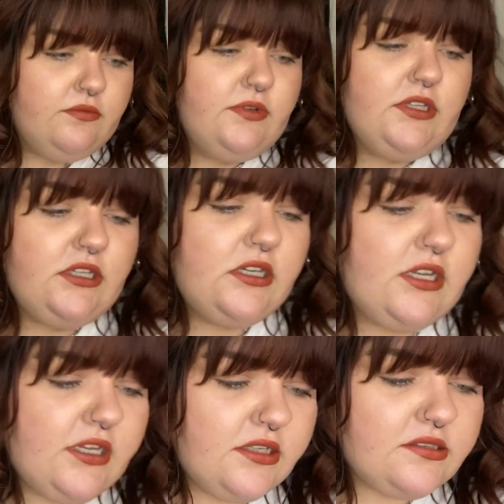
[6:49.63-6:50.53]
really
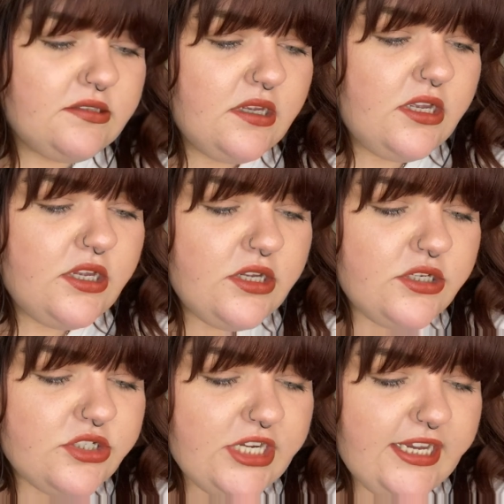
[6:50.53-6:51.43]
nice
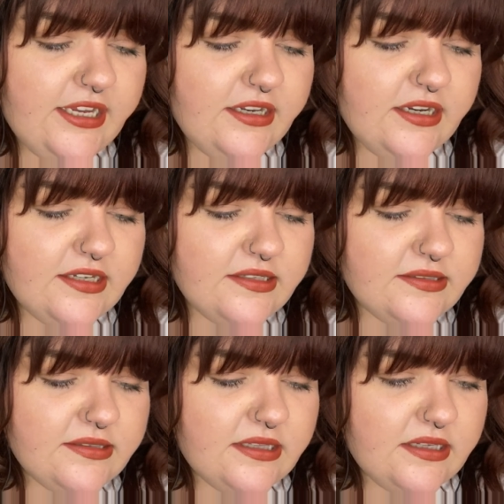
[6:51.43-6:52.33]
shade is
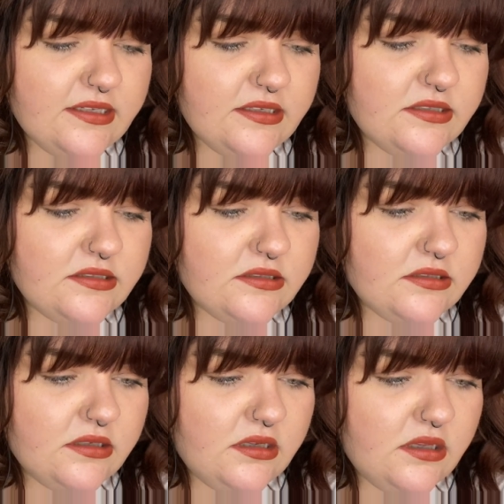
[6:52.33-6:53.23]
this
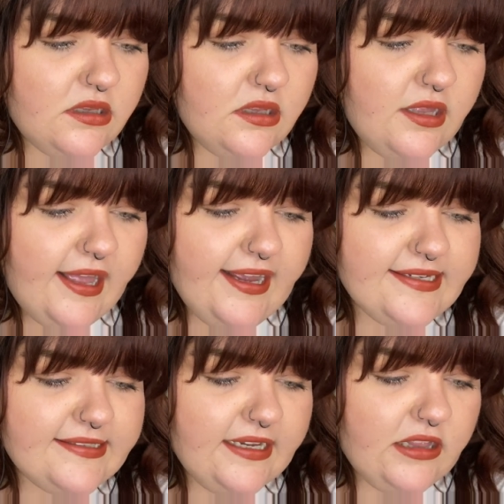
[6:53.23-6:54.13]

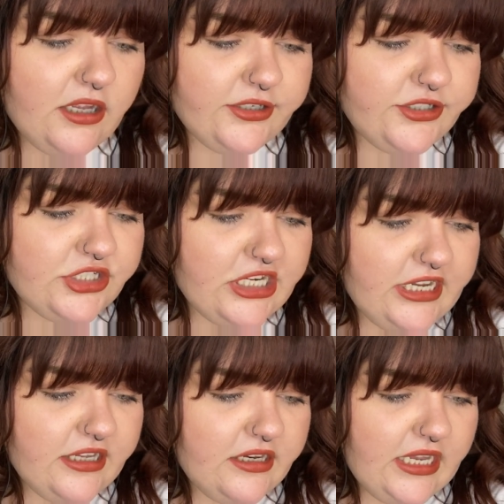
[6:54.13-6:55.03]
Estee Lauder
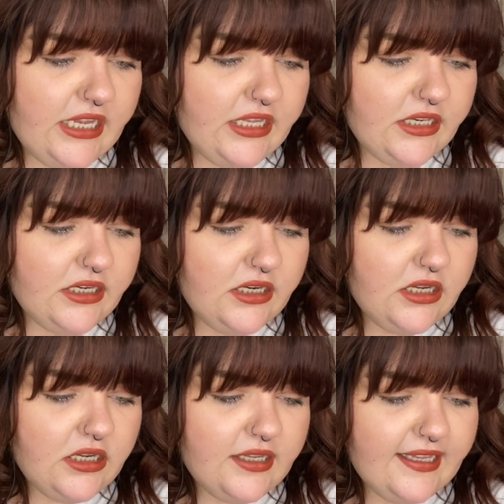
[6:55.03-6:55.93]
shade in
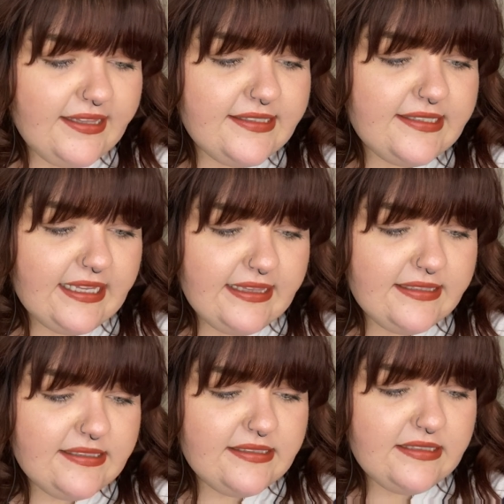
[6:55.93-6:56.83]

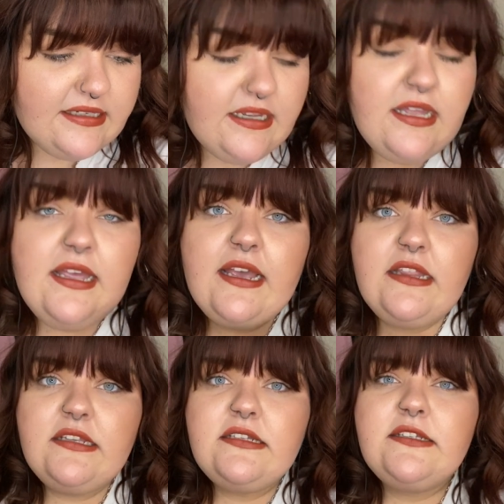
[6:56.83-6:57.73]
Incensed.
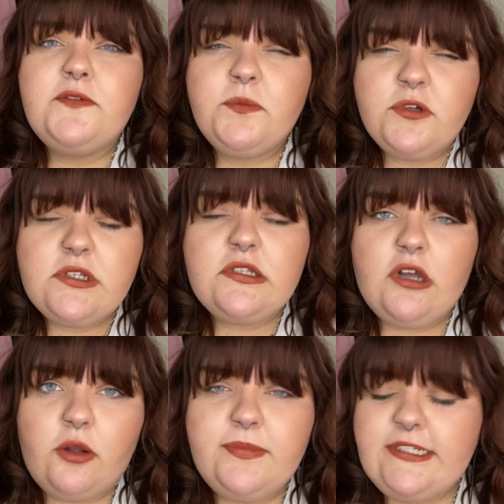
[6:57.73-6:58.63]
And this is from their
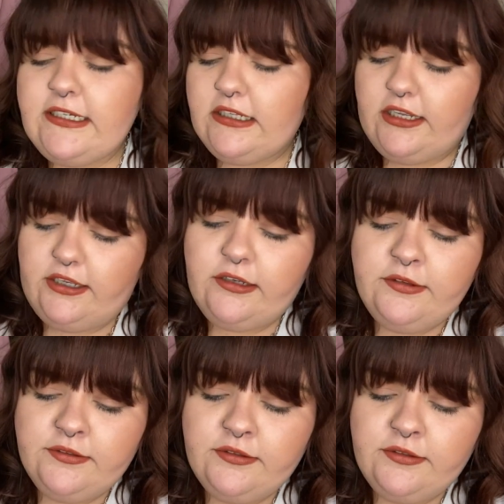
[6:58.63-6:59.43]
sculpting line.